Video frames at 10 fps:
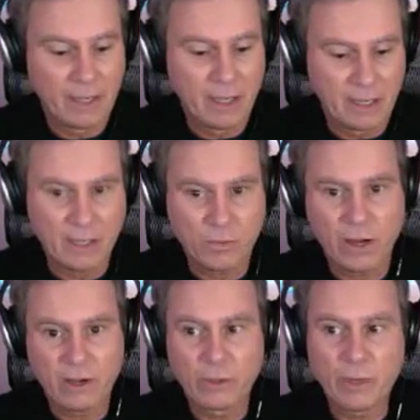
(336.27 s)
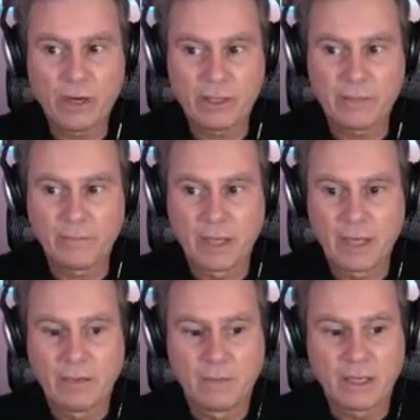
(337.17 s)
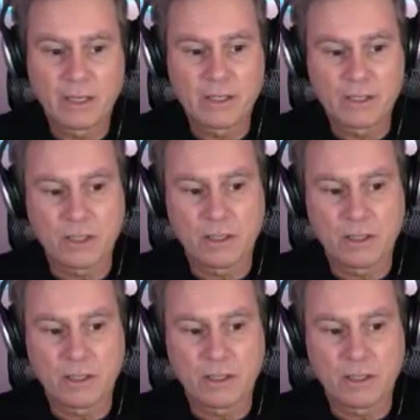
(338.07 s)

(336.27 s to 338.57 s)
And that's why I would pardon him. Because